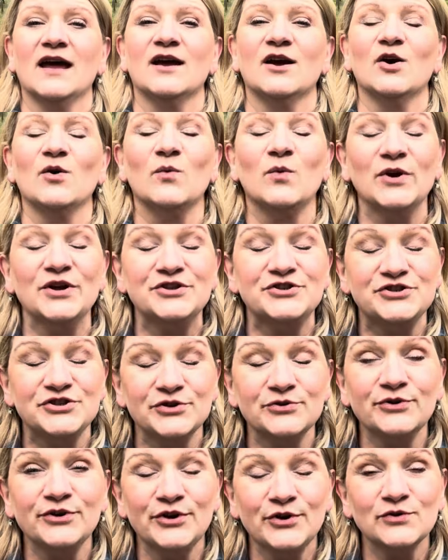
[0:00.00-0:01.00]
we
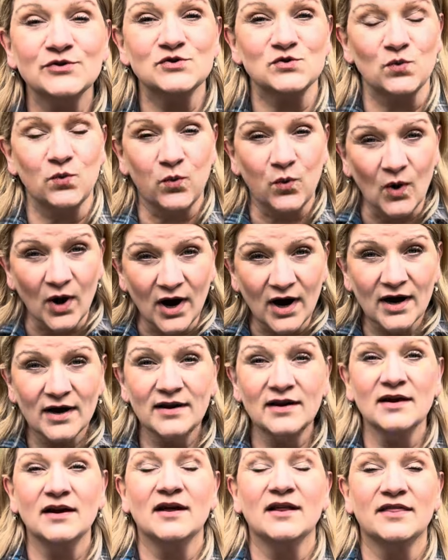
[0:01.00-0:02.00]
do use
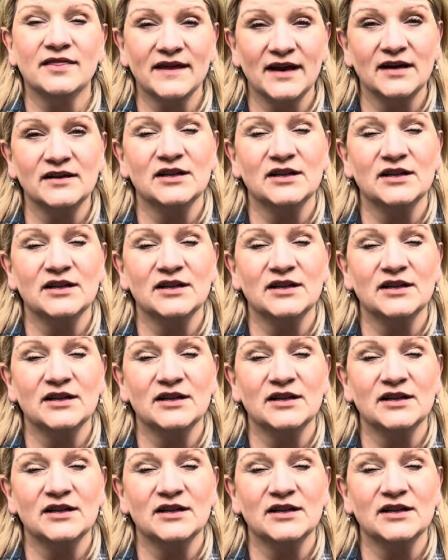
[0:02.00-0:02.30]
one thing